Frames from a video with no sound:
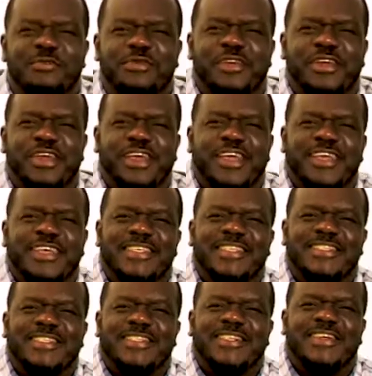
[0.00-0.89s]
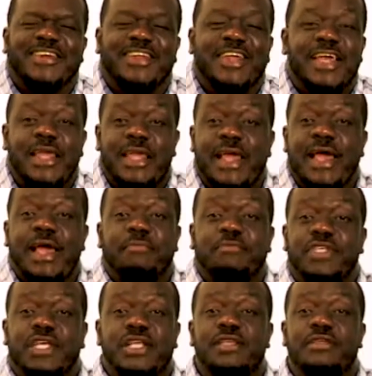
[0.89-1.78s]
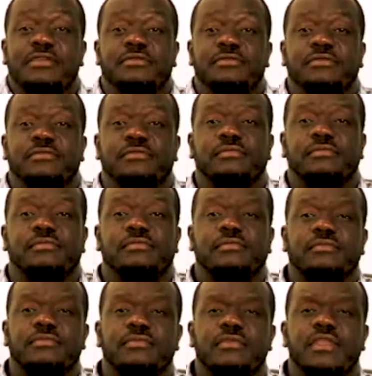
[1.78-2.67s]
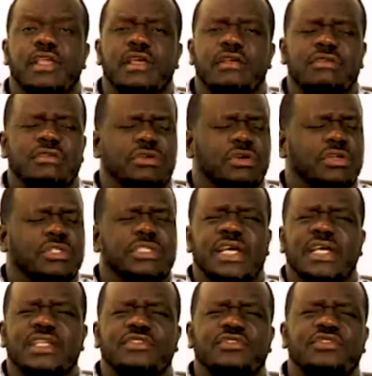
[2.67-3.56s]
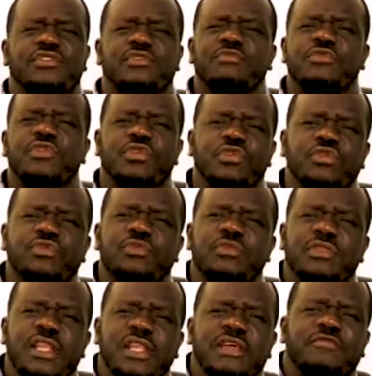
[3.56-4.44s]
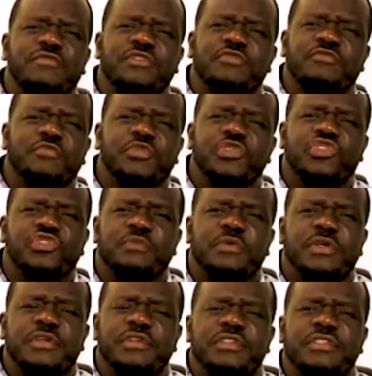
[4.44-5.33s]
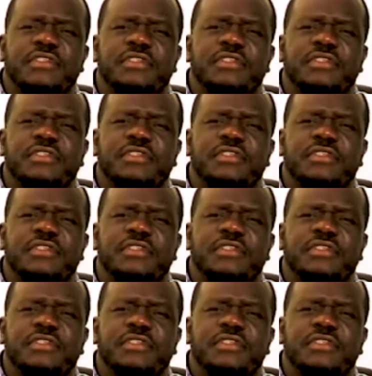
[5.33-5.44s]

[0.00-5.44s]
Praise God. Yeah, I'm telling you got her into some good level of prosperity.